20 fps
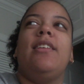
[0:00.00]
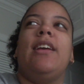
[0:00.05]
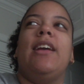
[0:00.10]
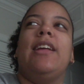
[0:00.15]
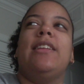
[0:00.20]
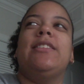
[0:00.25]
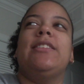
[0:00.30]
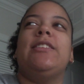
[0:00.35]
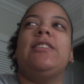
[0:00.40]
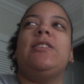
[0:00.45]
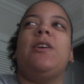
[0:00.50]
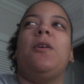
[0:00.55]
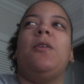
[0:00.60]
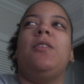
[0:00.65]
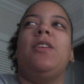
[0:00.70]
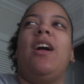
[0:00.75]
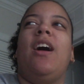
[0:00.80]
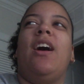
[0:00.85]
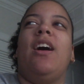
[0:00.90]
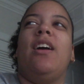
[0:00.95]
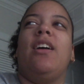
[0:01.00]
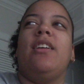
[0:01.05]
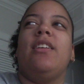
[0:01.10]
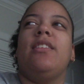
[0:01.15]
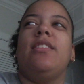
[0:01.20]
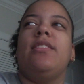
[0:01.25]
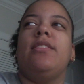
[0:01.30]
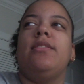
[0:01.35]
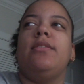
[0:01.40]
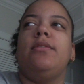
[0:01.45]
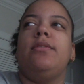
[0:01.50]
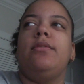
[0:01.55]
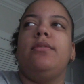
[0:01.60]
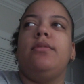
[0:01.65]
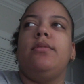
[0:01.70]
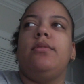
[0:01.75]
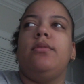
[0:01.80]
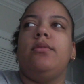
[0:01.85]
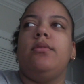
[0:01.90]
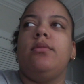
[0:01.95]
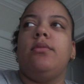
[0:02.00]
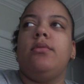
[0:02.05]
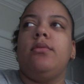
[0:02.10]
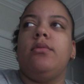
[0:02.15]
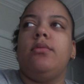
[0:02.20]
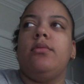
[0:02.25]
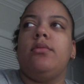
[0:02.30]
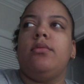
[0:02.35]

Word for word: in so long. Clifford is lying to you.